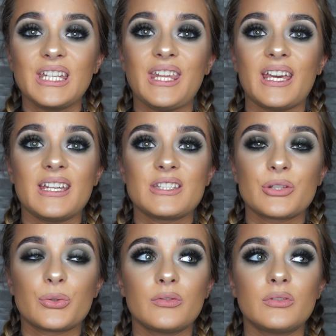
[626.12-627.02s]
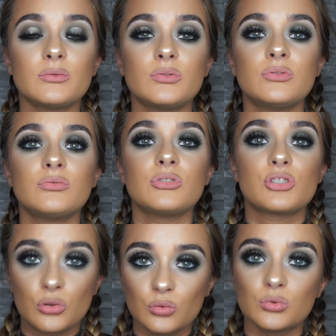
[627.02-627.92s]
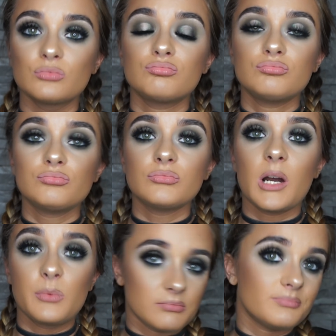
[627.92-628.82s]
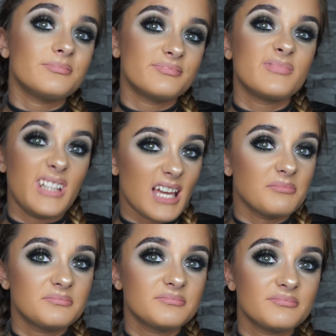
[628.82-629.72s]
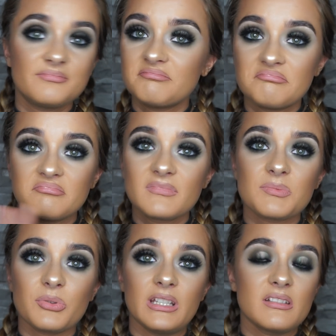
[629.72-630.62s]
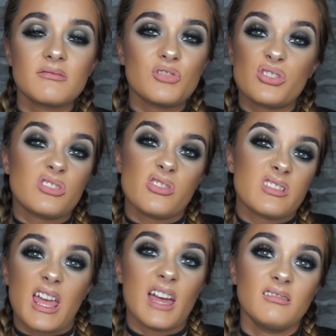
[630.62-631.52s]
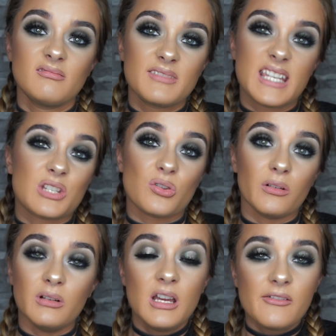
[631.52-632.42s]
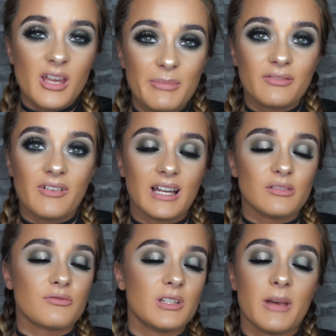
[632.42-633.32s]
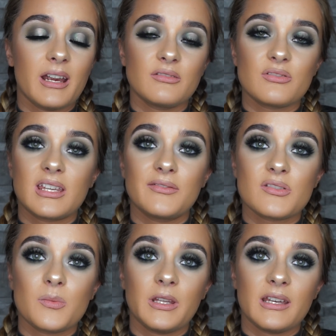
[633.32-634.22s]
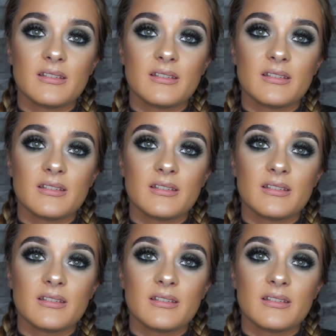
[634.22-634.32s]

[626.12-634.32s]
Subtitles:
yeah, it's a good one. It's brilliant. Just get a 6 euro. If you're not a big fan, doesn't really matter. Just give it to somebody